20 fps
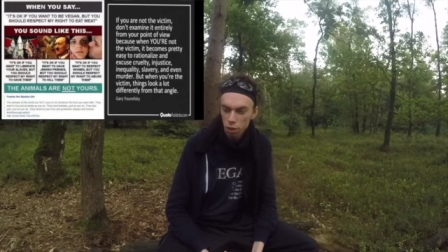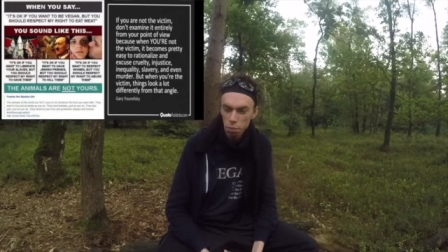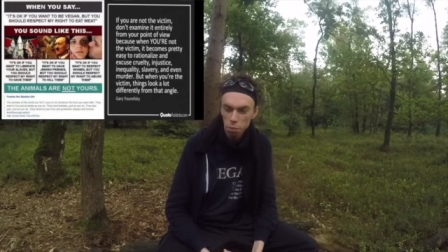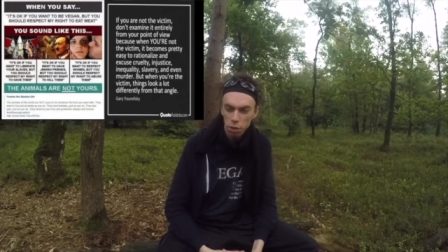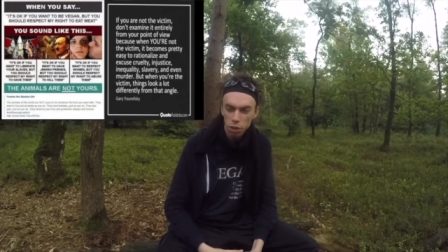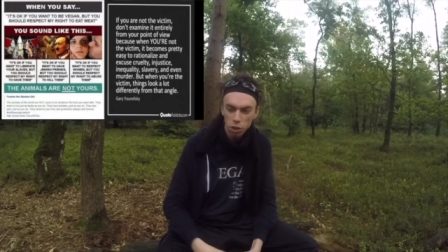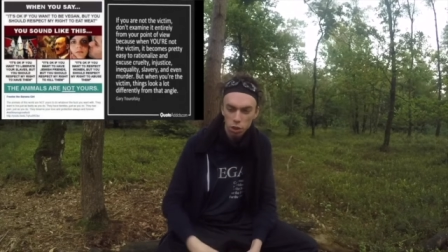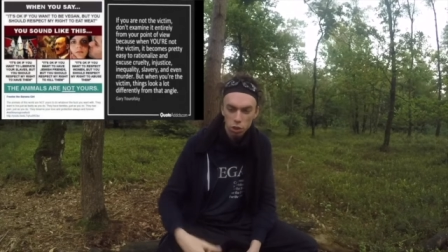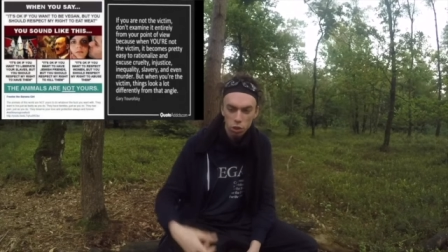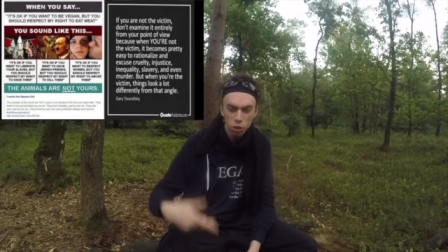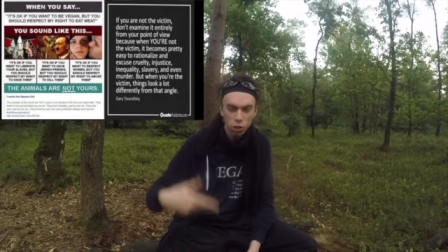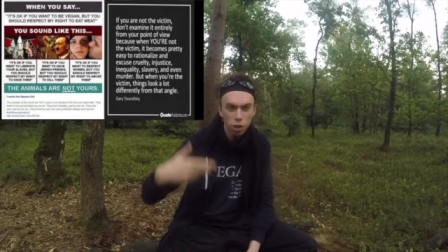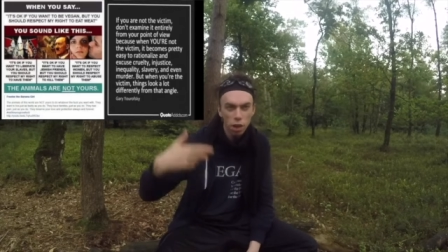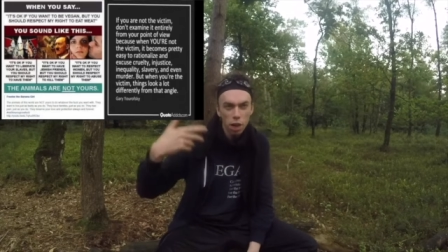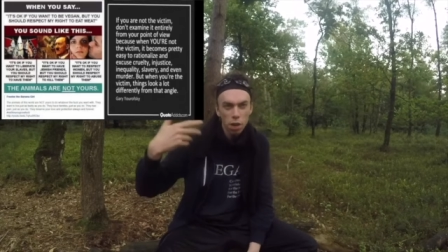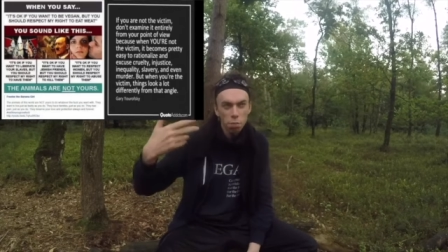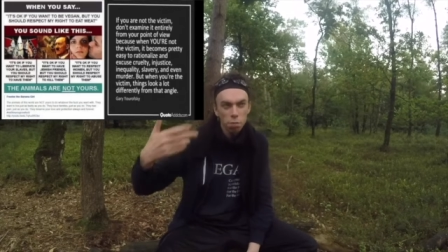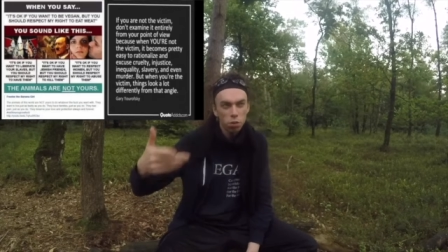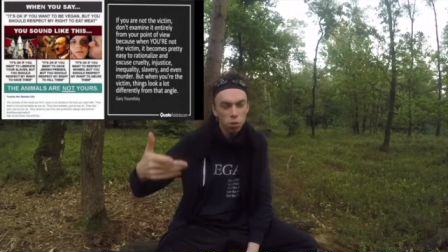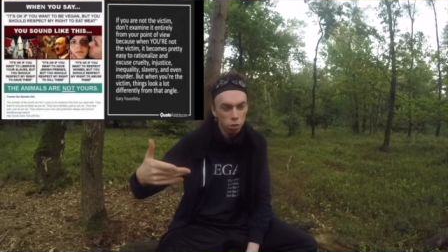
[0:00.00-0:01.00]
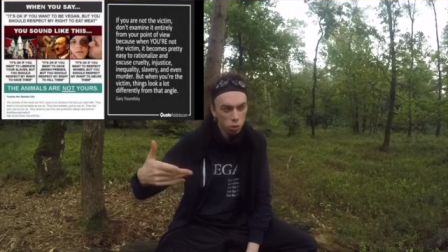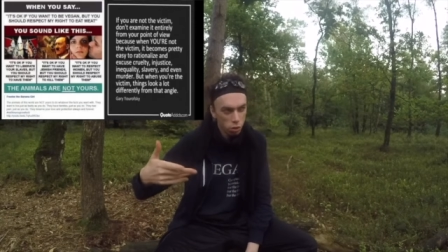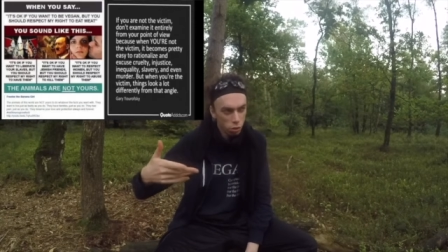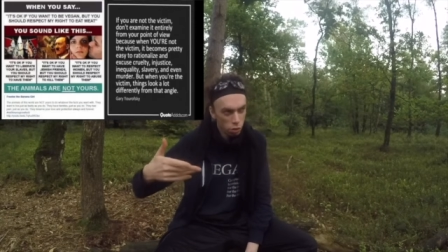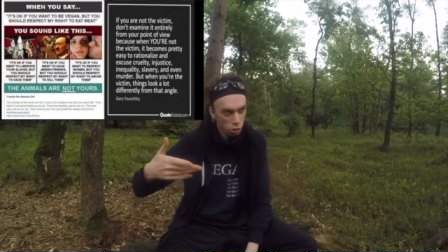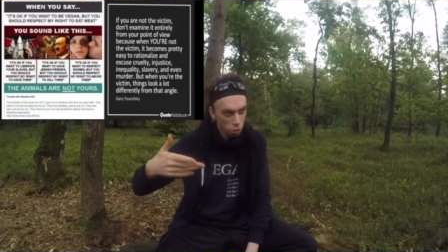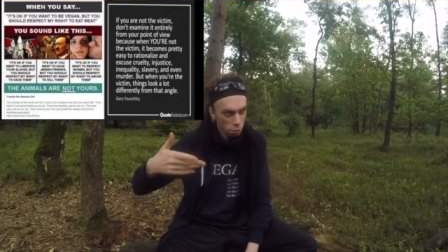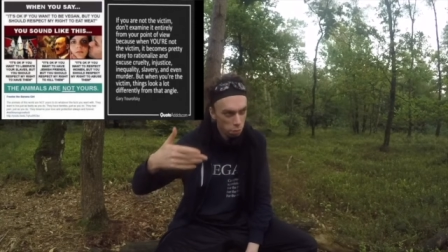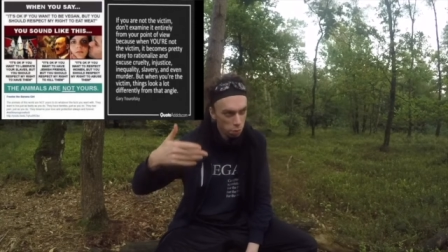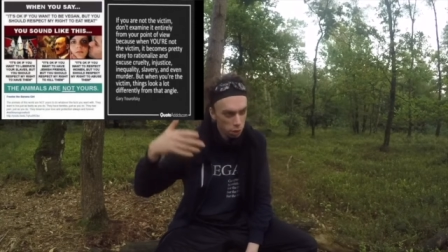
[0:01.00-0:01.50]
Because you claim
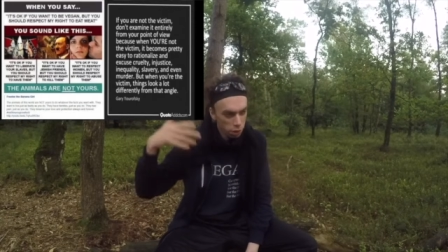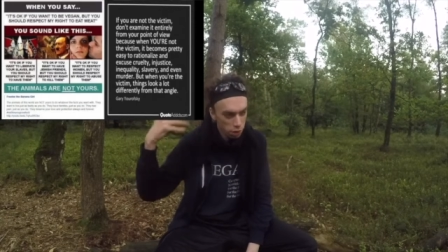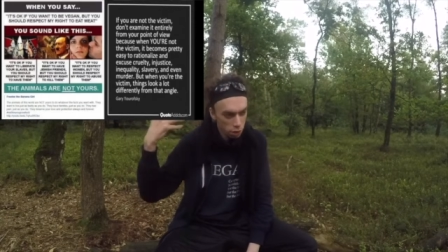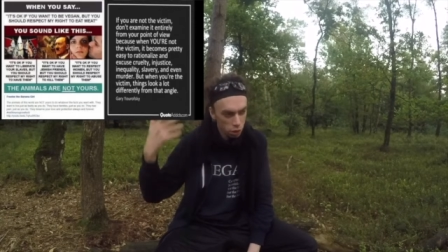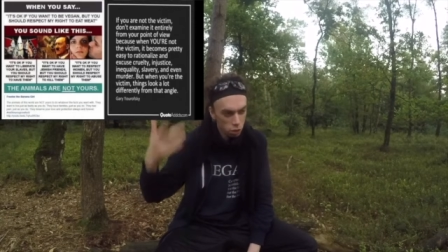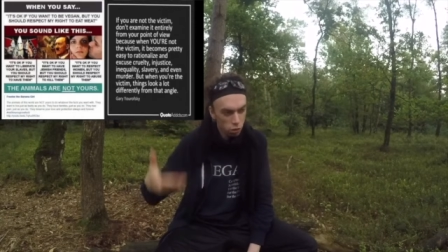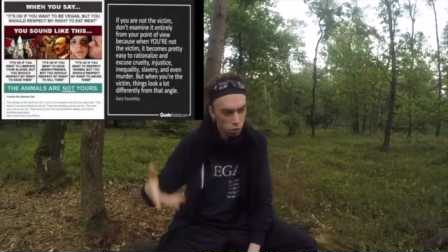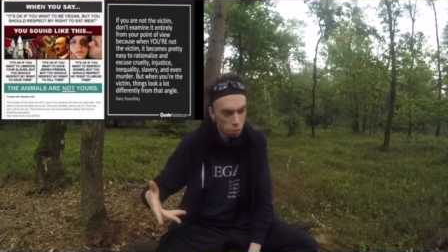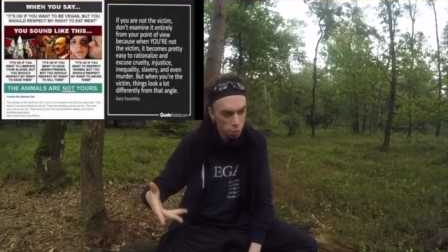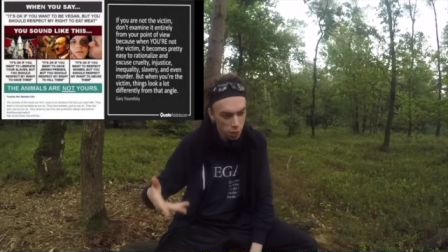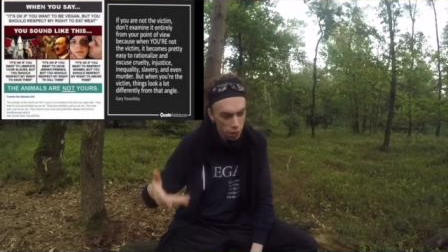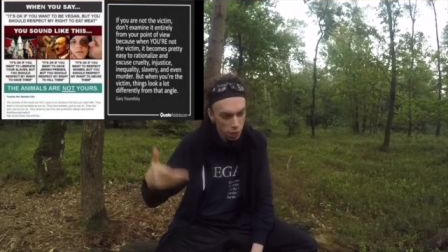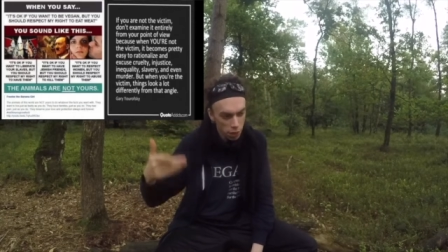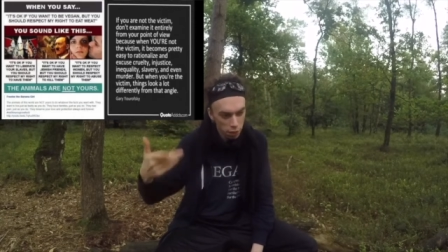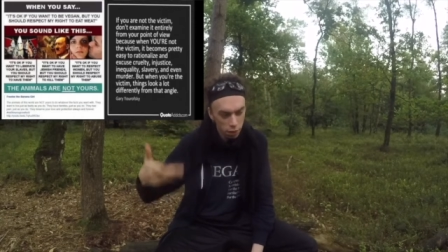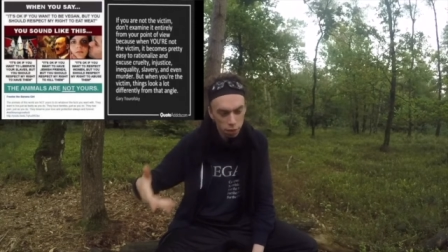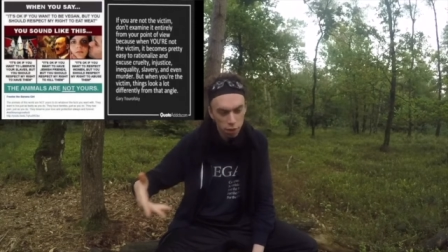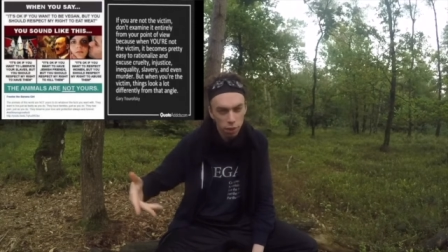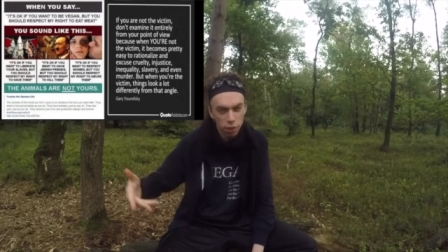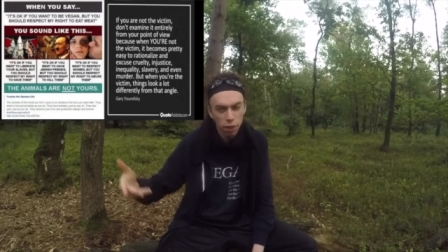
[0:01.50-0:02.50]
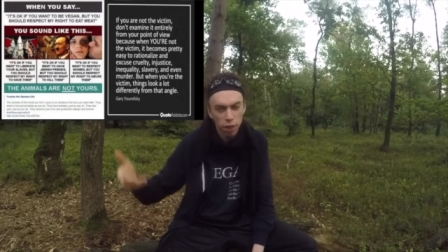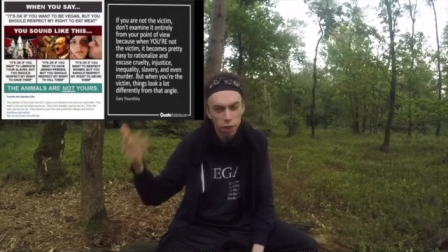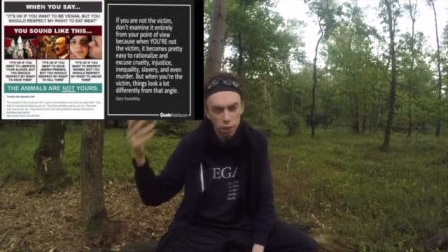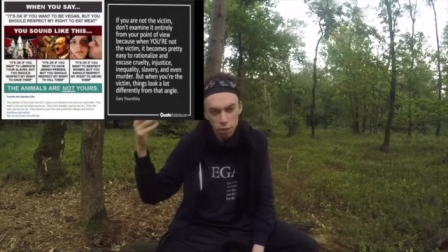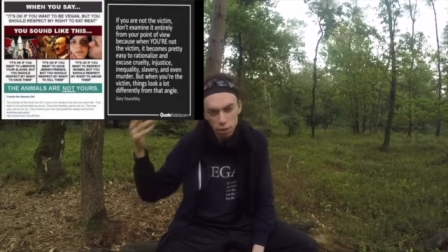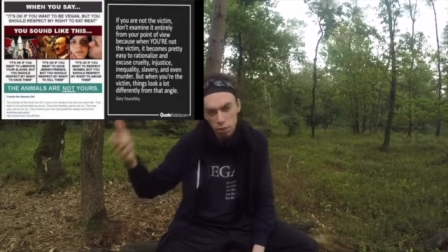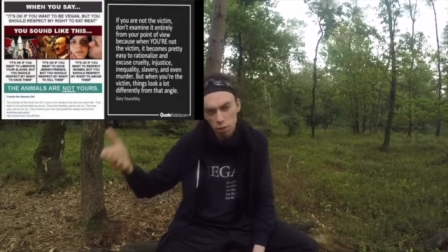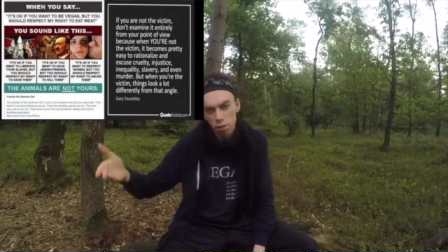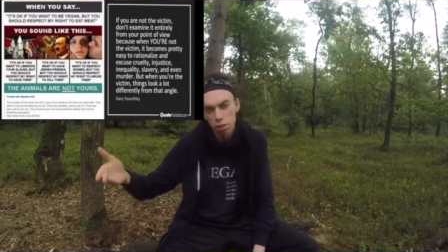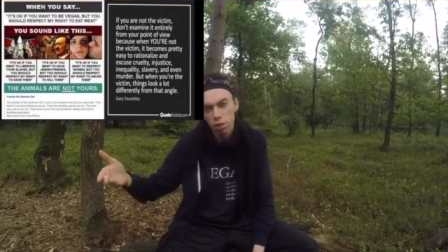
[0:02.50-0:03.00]
to be discriminated
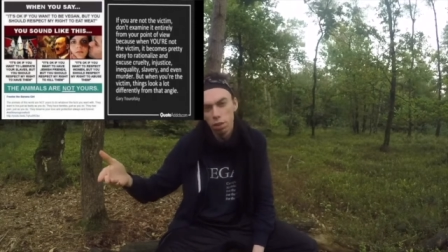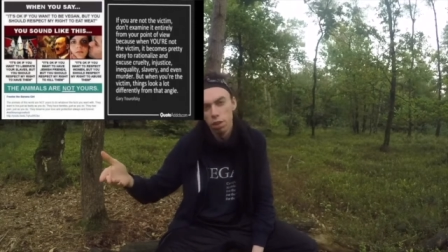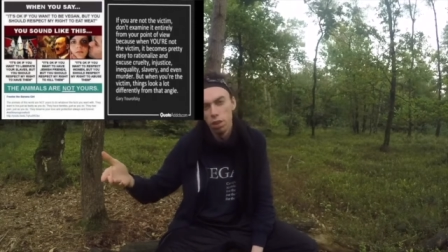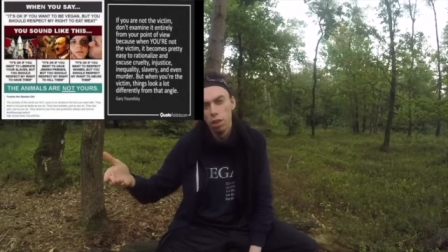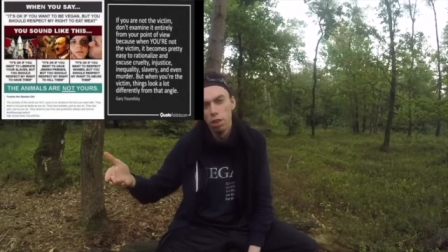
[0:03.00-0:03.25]
against.